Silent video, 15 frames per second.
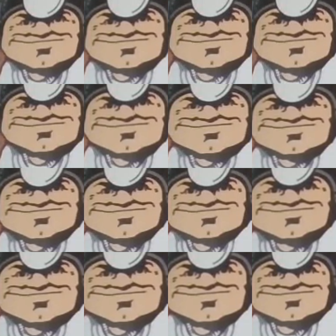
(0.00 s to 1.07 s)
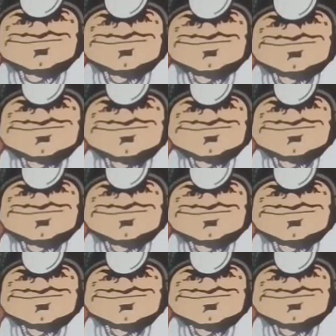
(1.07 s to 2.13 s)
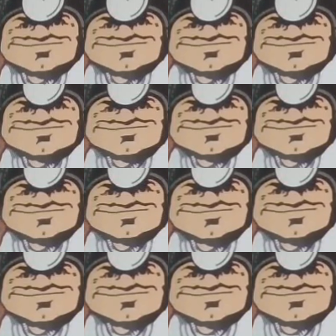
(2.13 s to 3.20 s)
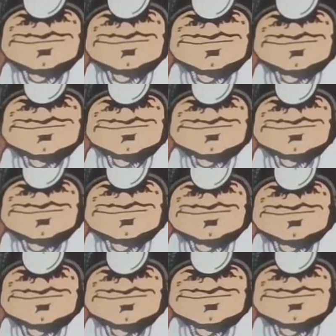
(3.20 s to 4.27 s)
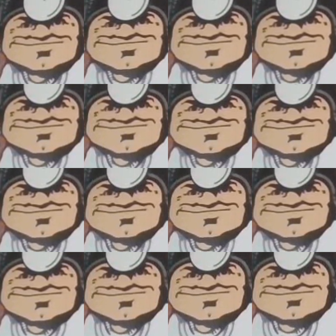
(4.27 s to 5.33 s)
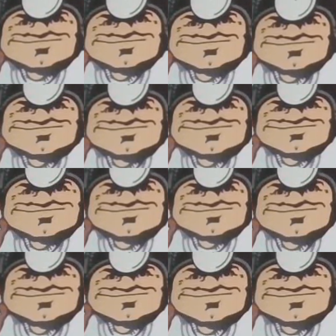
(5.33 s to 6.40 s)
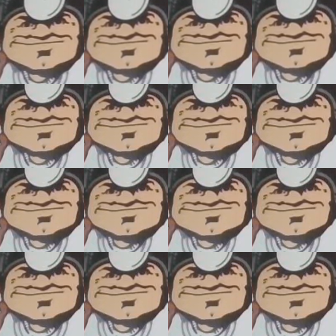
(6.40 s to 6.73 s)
[no speech]